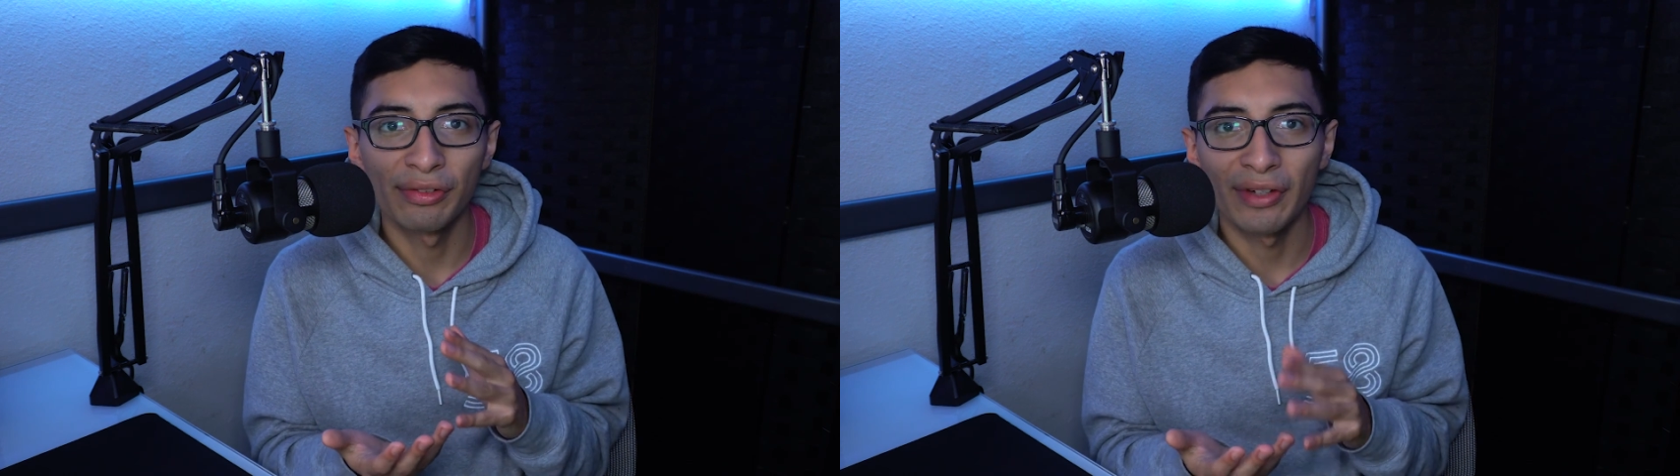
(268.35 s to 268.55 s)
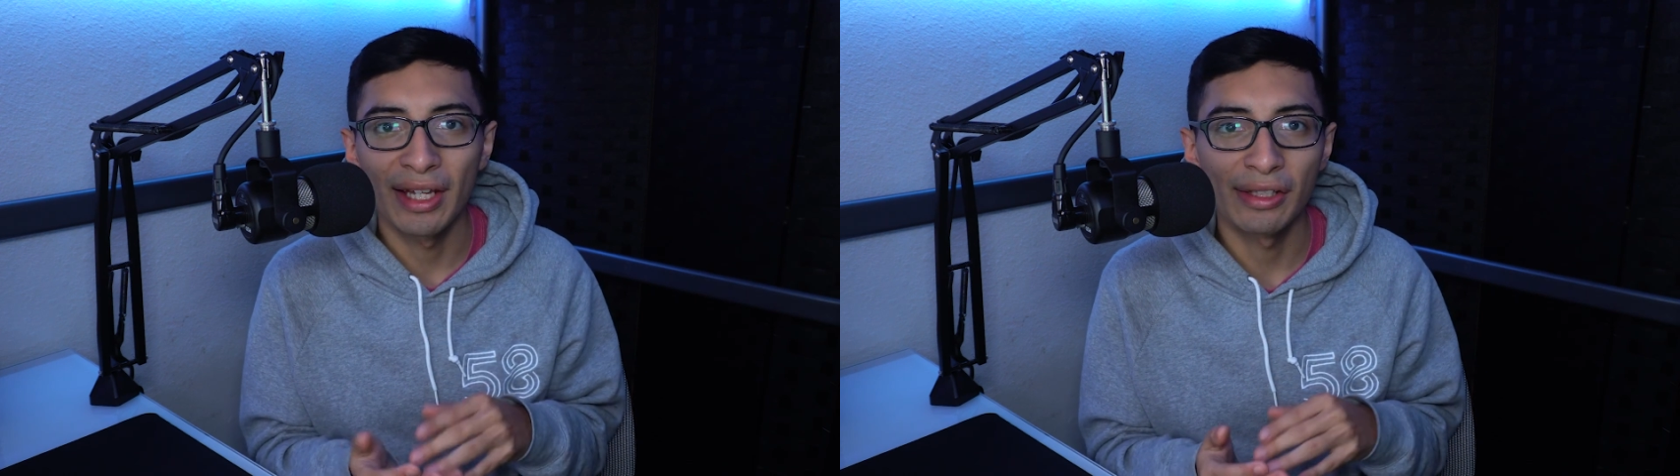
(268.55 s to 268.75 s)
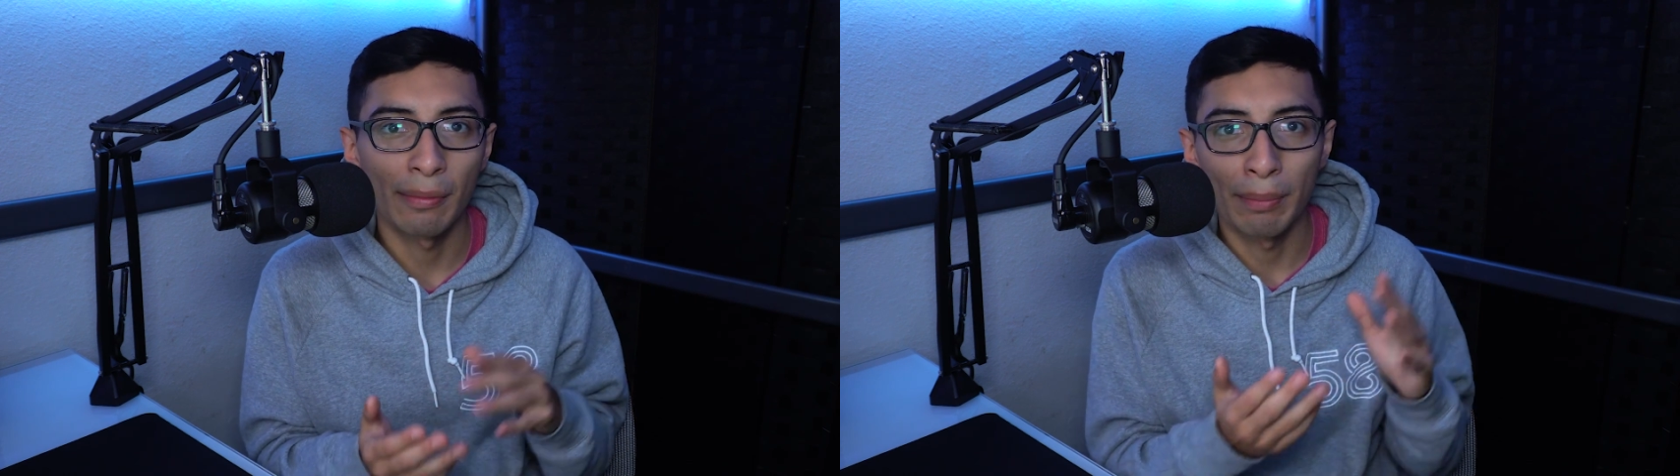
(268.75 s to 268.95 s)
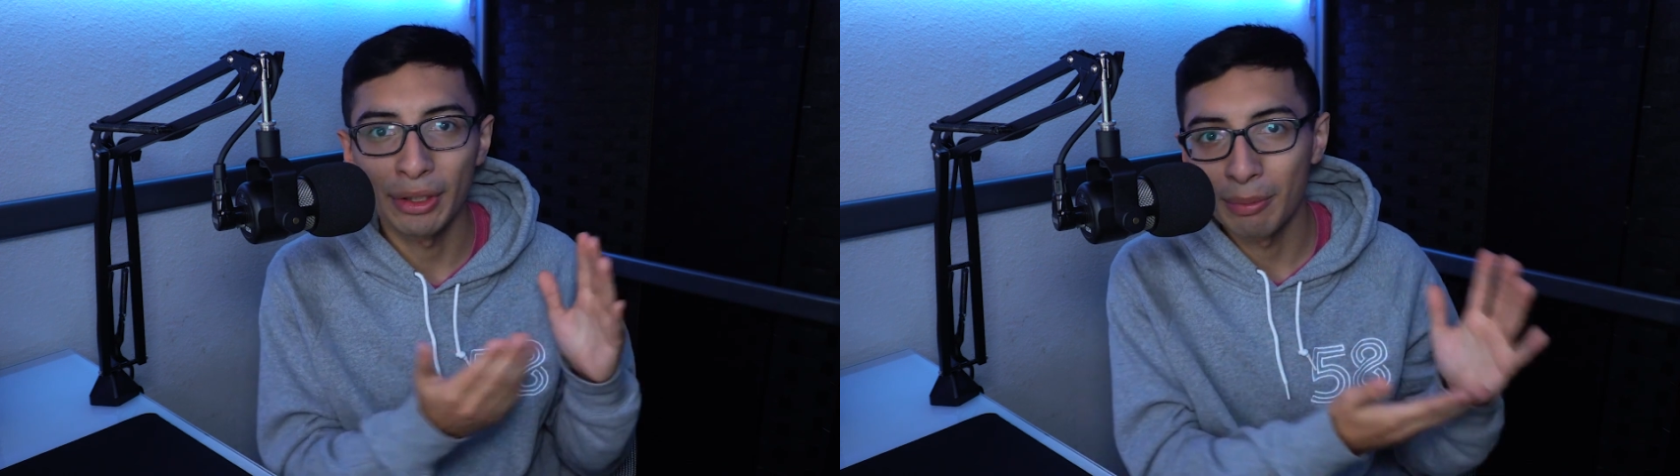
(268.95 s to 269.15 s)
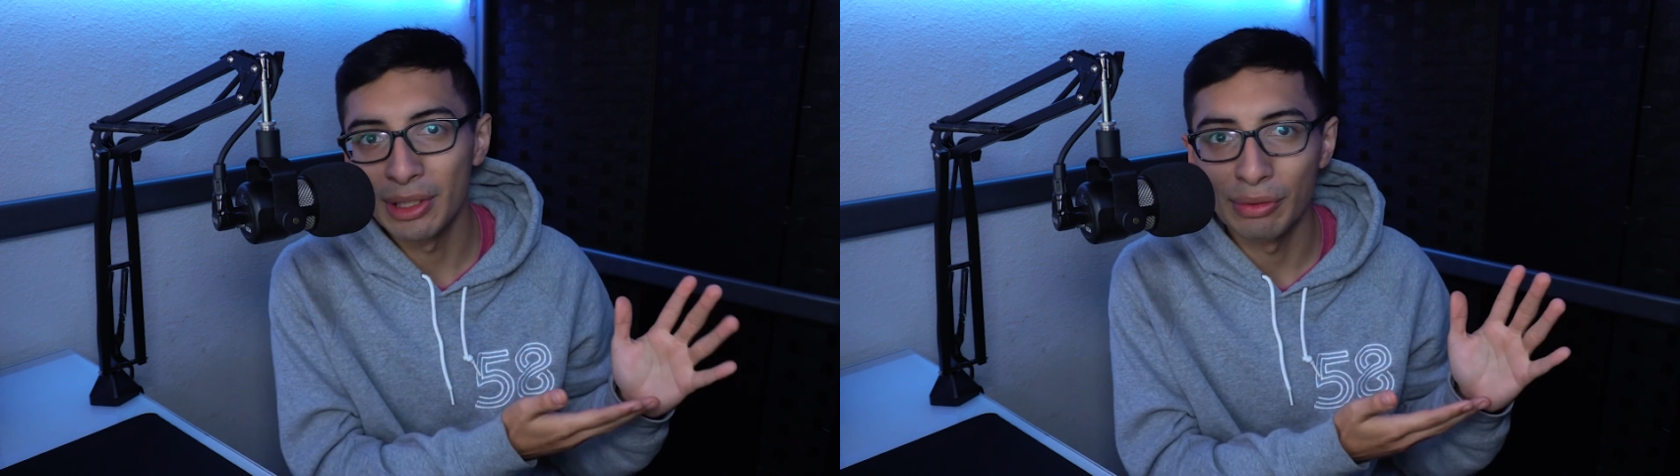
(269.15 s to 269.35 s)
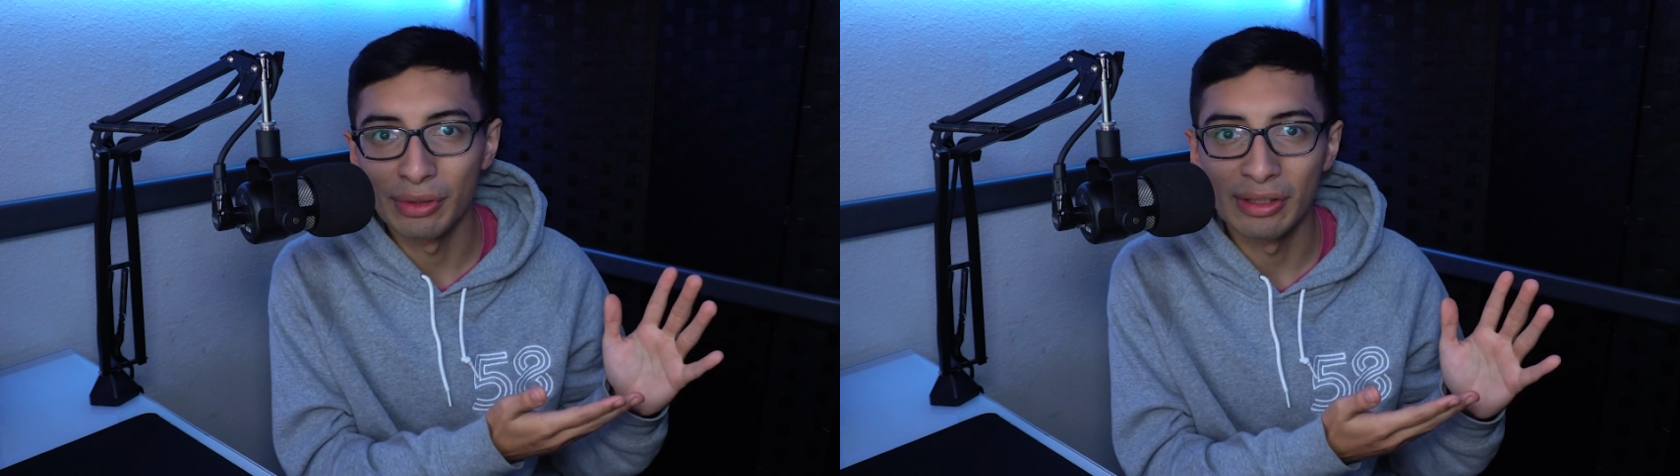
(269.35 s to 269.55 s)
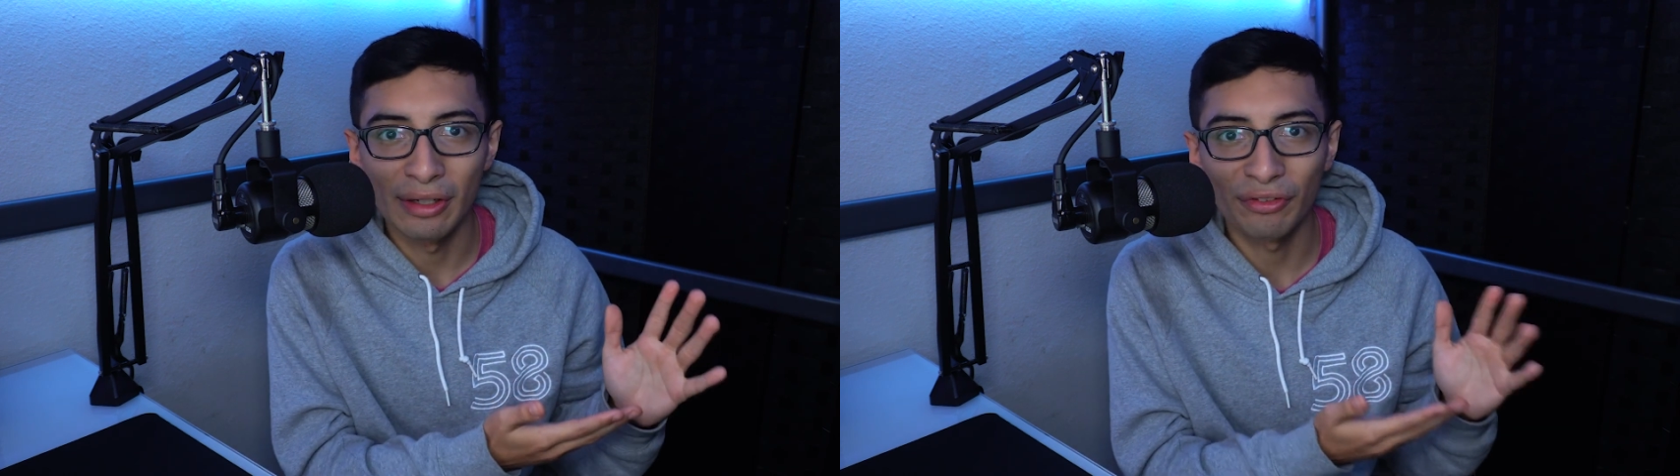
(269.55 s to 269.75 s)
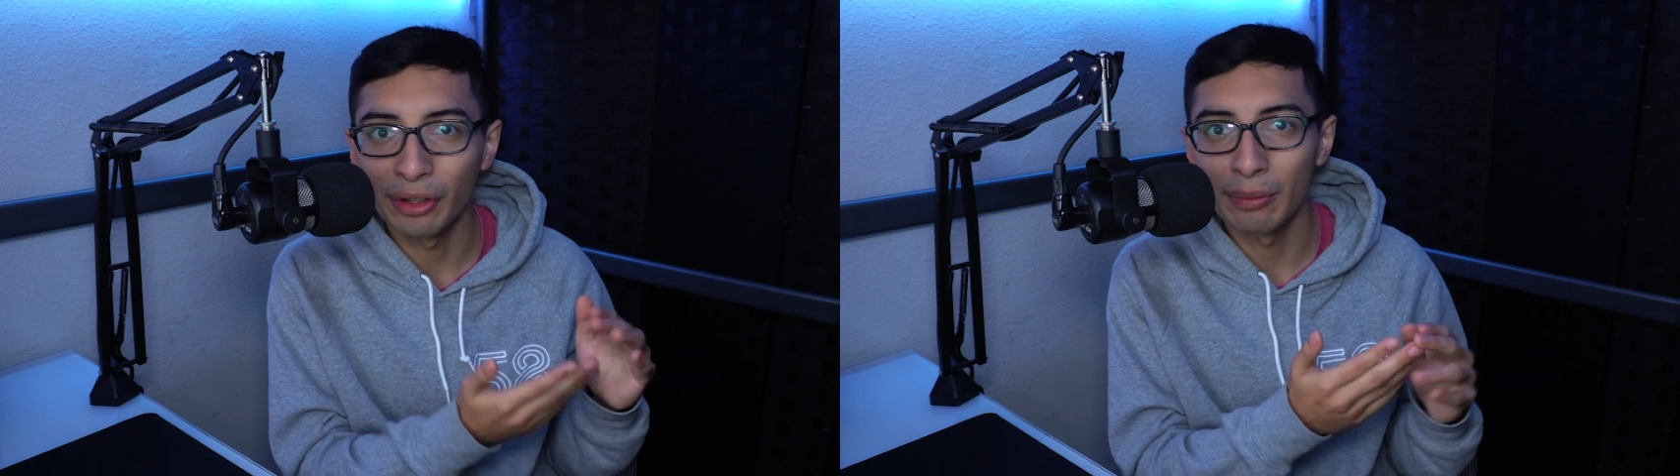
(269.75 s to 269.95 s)
fans and put them into a
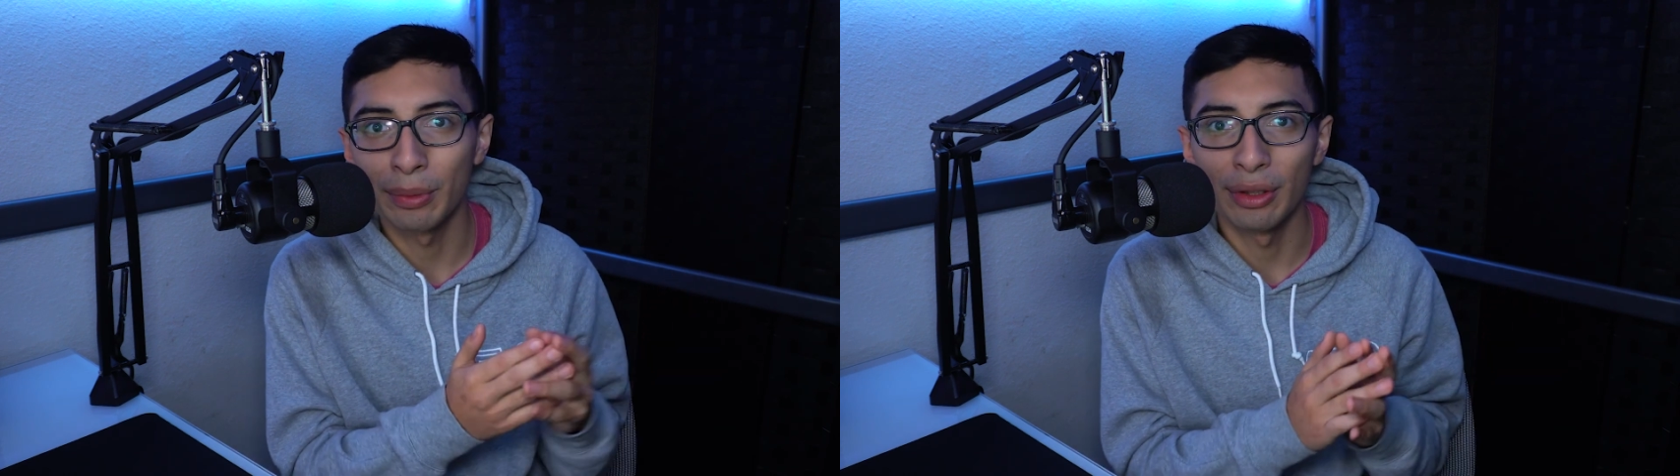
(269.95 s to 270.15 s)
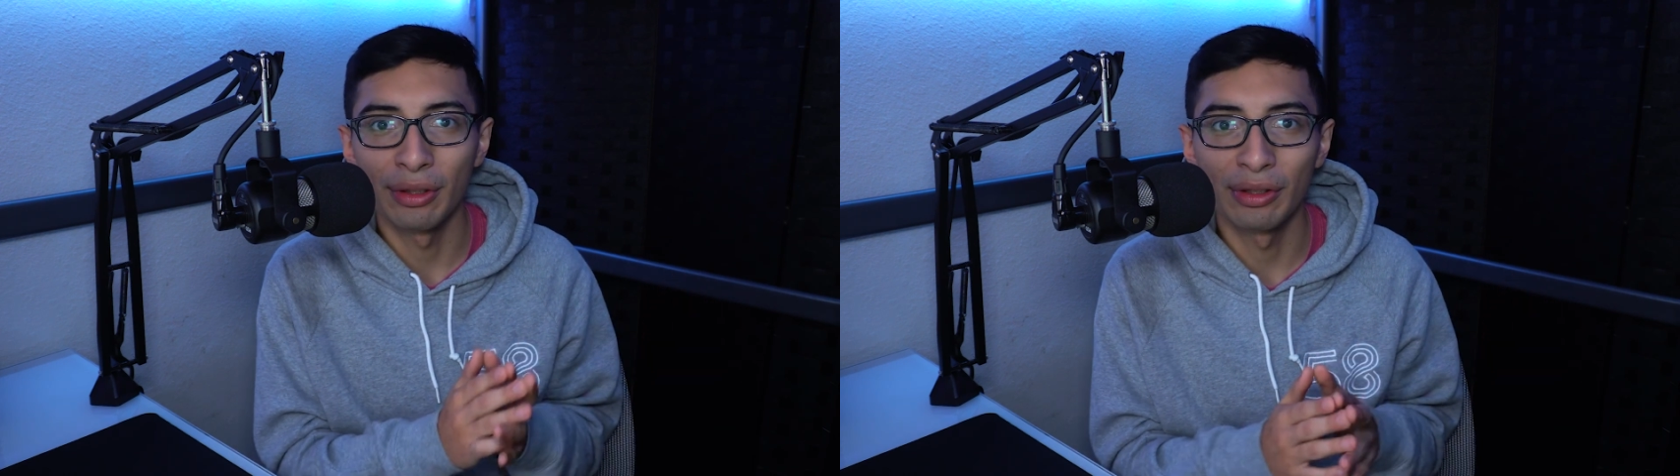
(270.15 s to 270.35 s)
different computer.